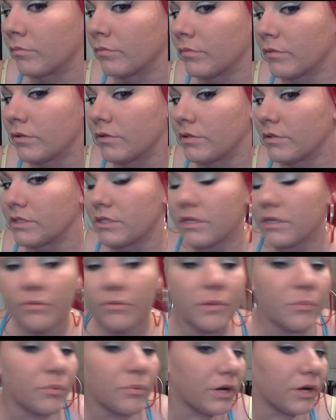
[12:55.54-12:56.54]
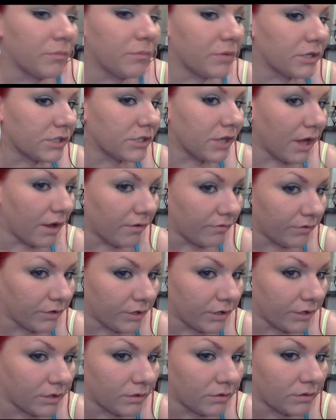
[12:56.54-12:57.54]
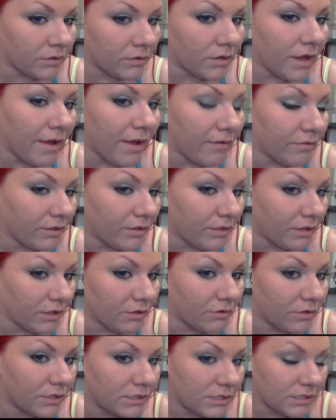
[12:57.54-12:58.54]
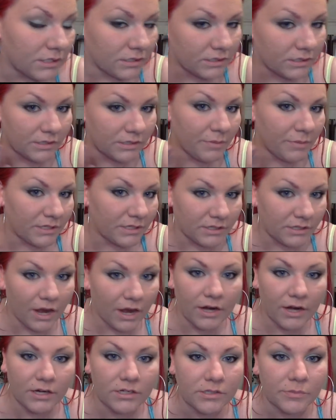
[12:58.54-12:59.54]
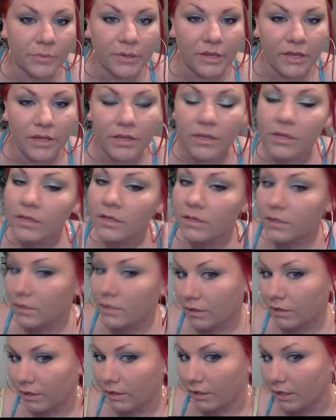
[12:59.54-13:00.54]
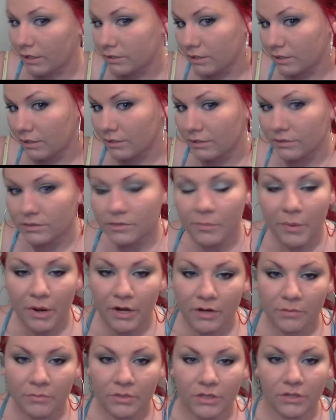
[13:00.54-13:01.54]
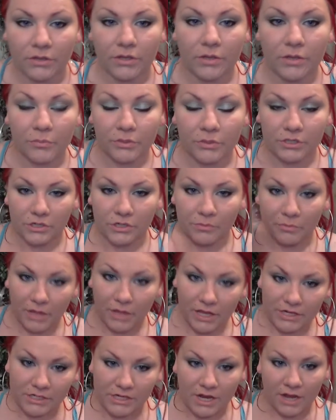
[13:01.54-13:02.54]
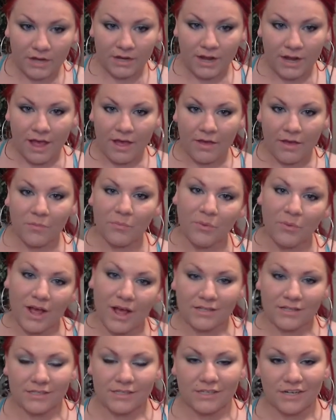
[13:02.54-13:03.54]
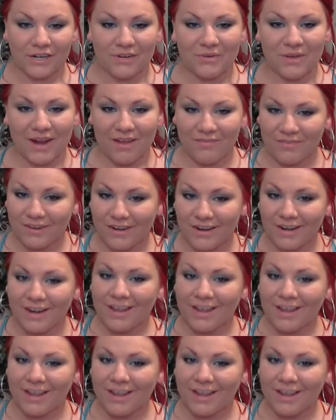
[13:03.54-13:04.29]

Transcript: You see, we pretty much covered everything. You can still see my scars, but like I said, that's part of me. You can put your blush on now, bronzer, whatever,